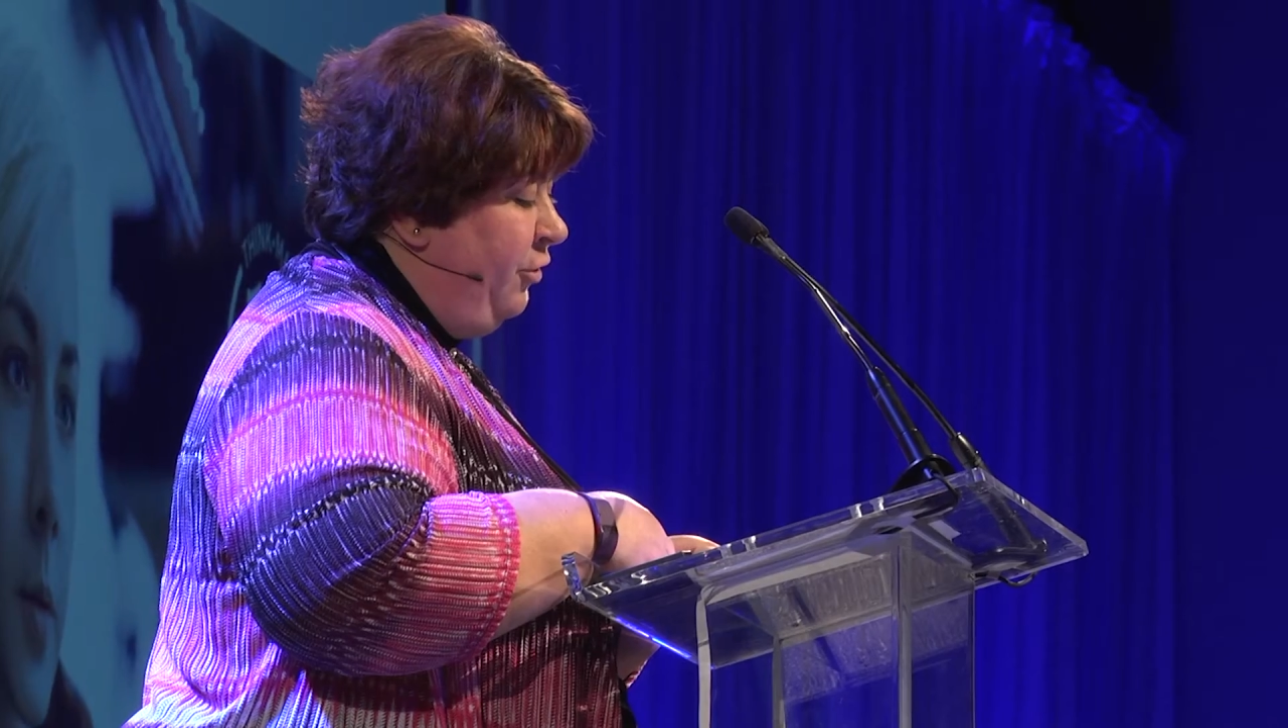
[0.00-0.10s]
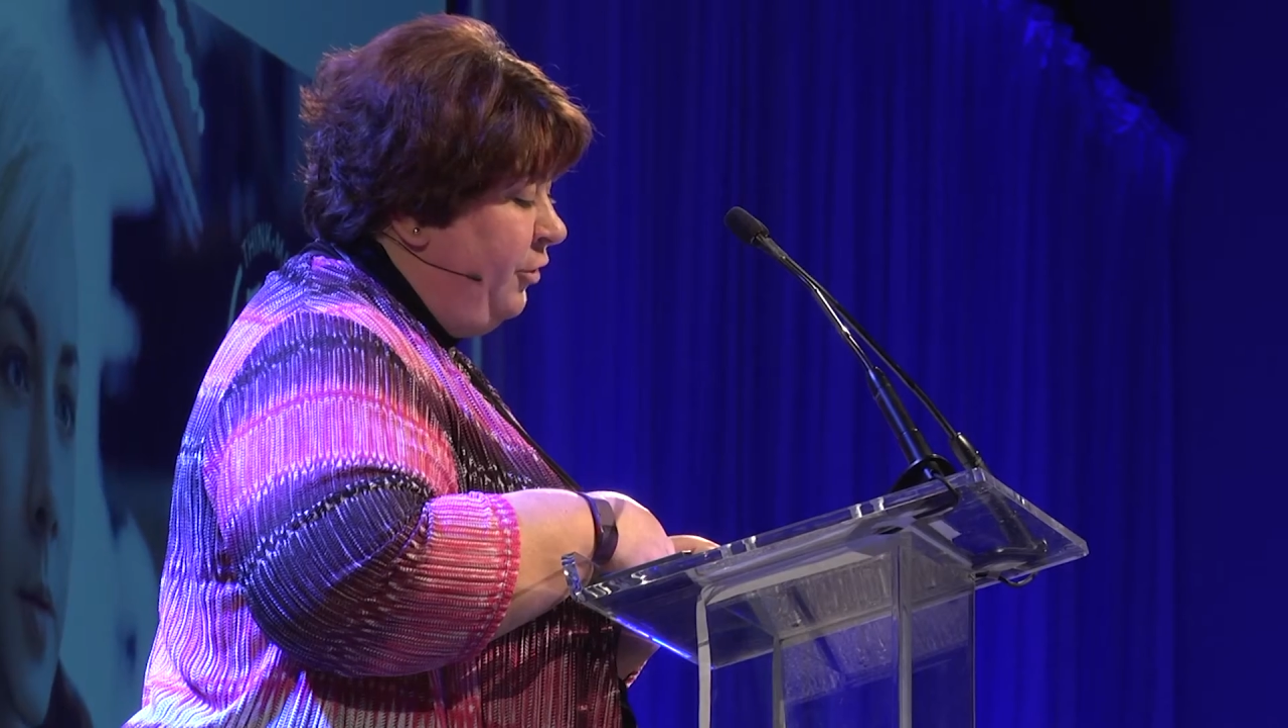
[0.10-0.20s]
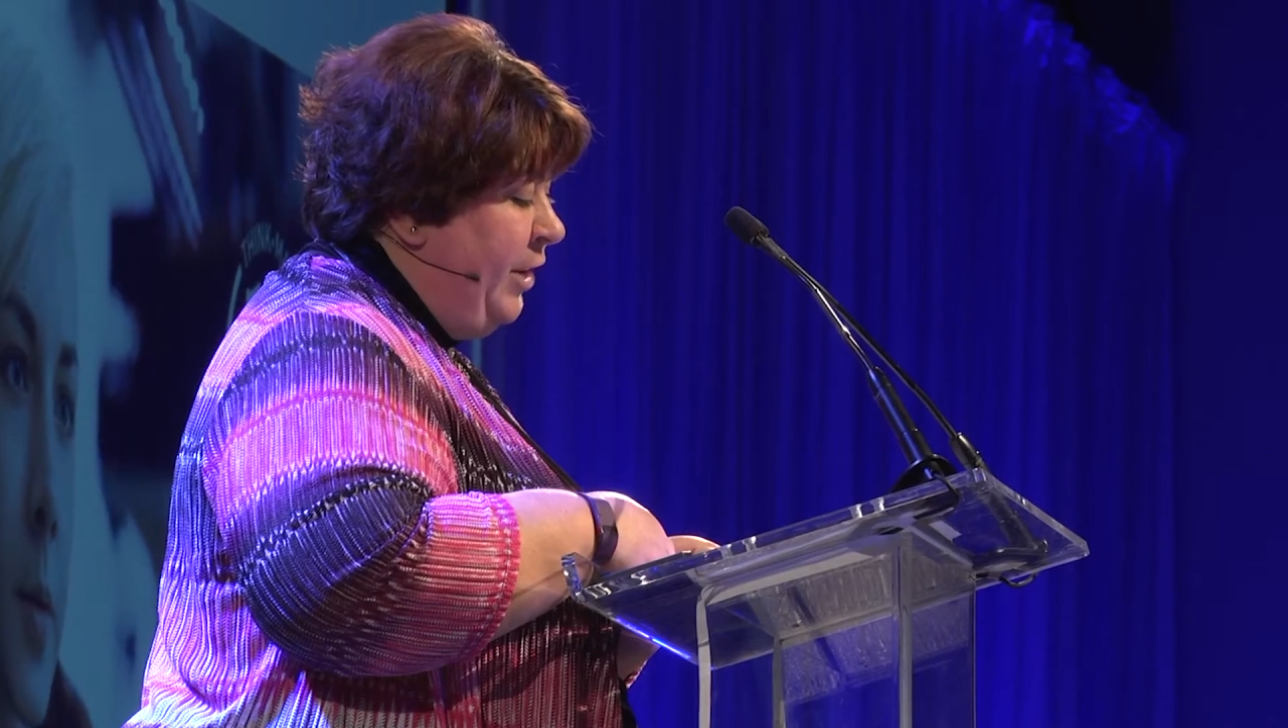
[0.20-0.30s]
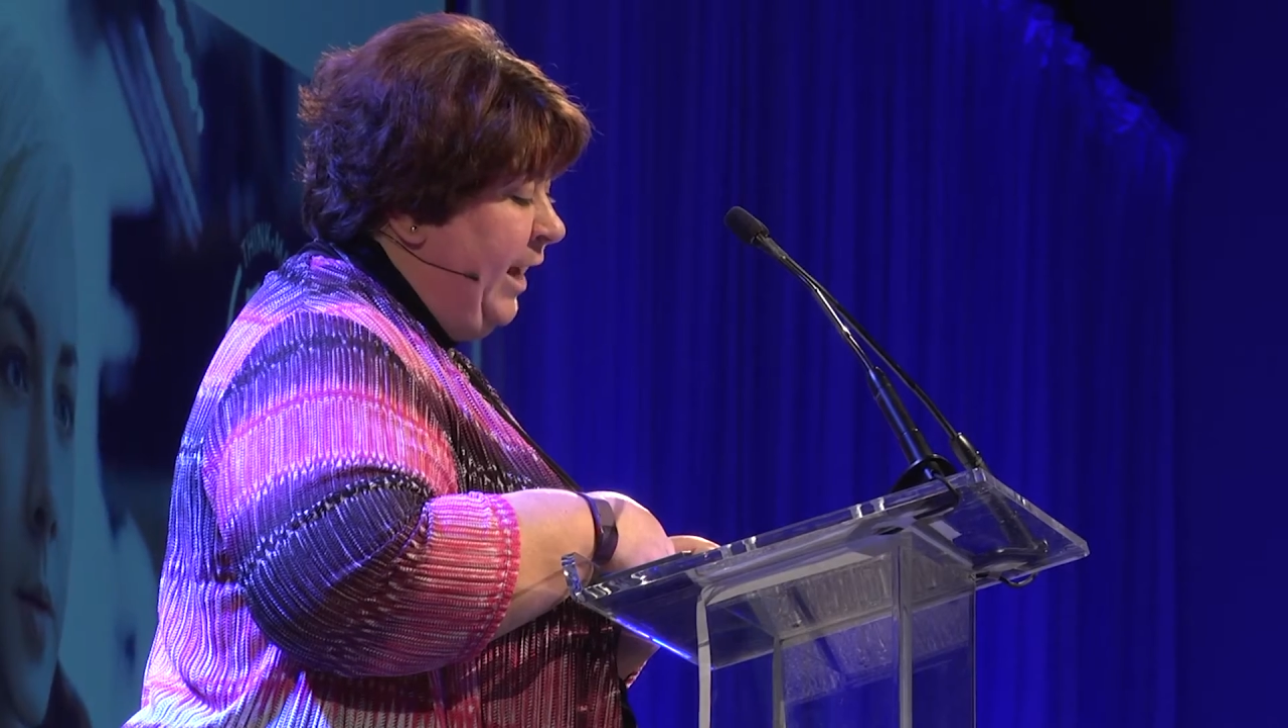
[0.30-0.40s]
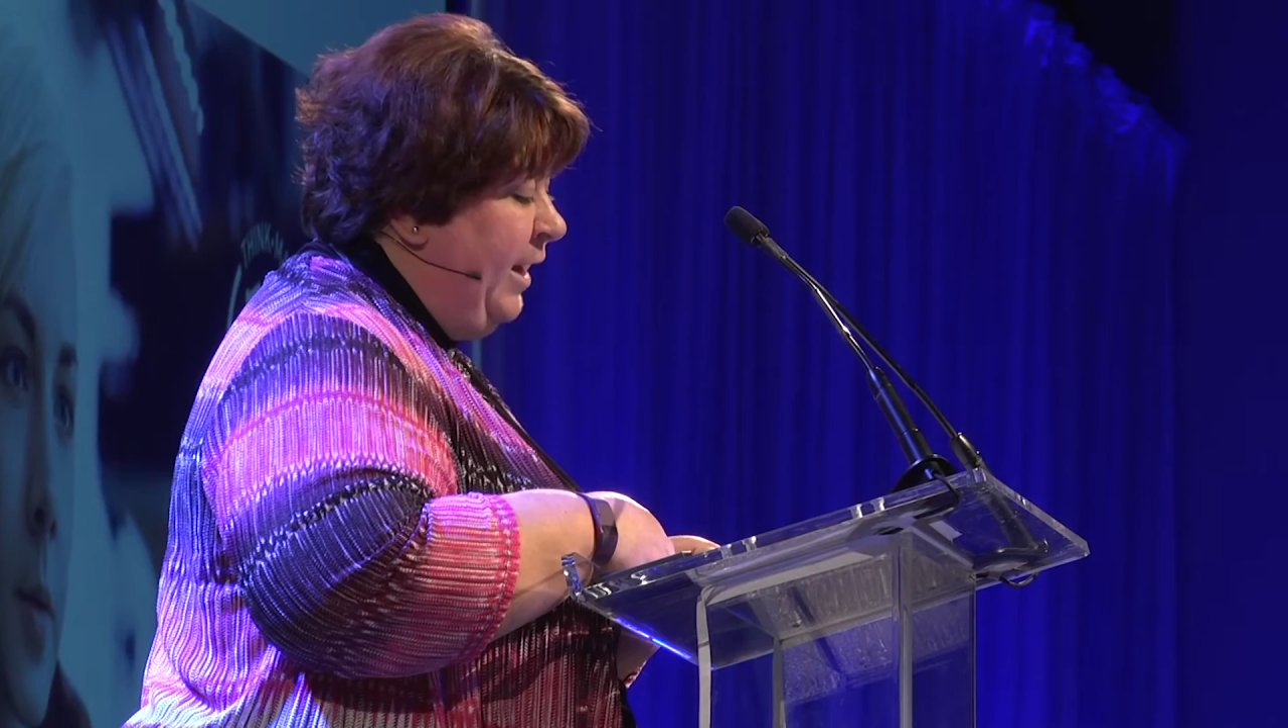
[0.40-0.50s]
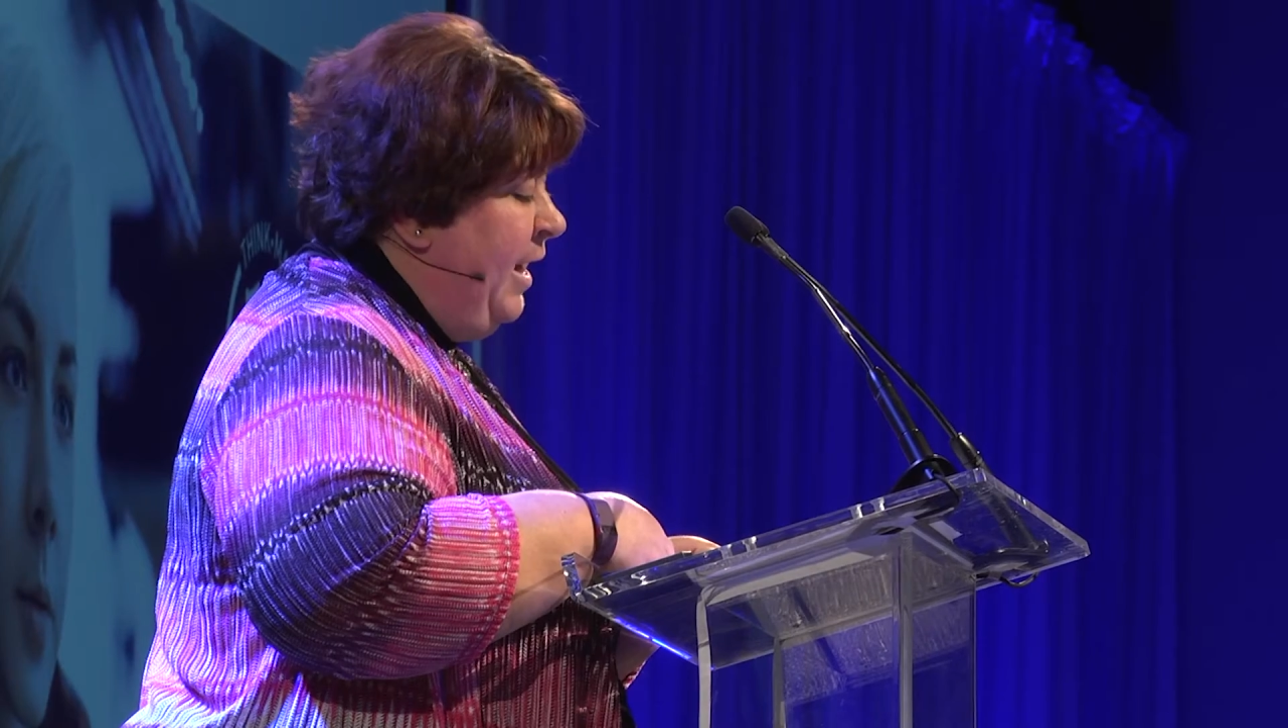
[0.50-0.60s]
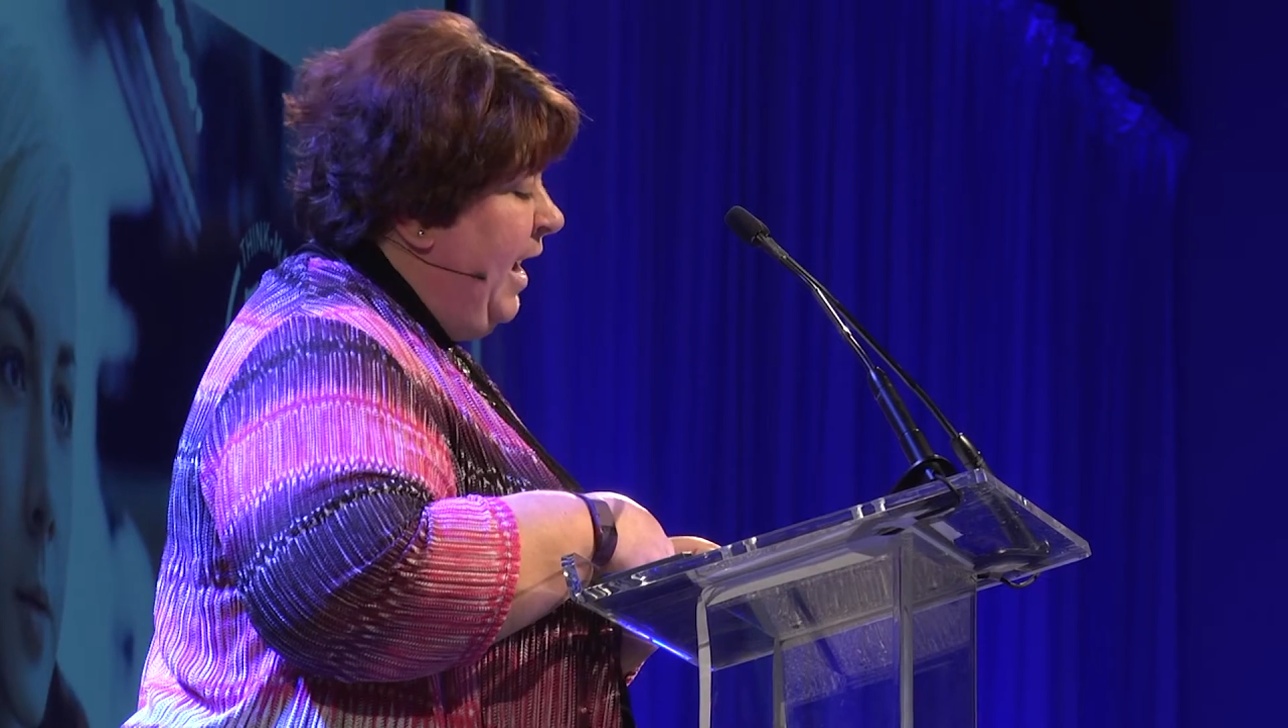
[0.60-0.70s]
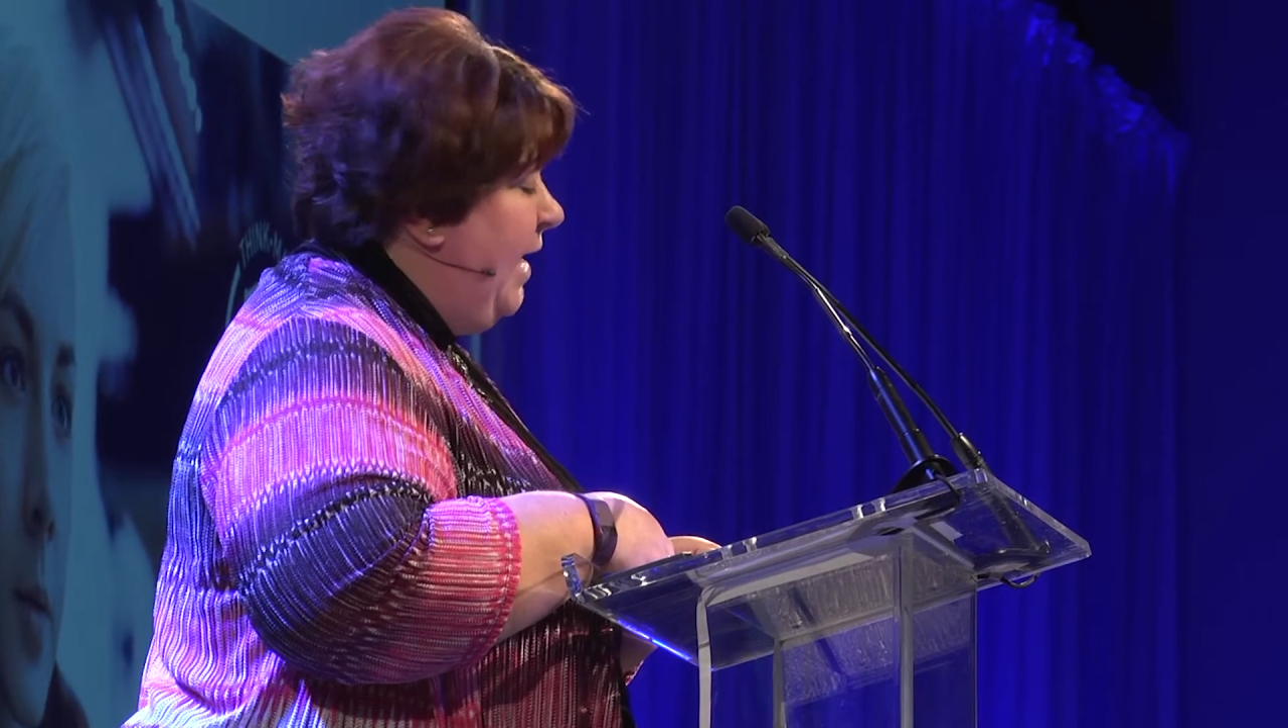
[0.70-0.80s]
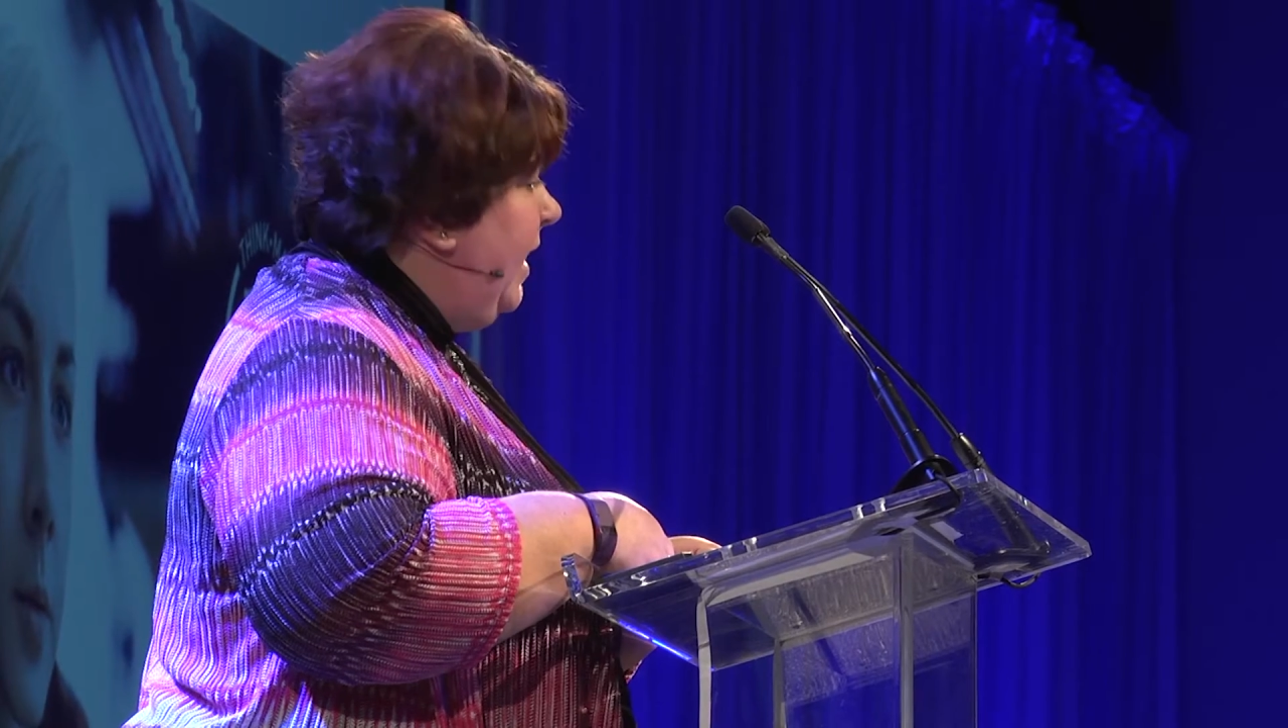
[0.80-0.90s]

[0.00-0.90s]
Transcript: learning and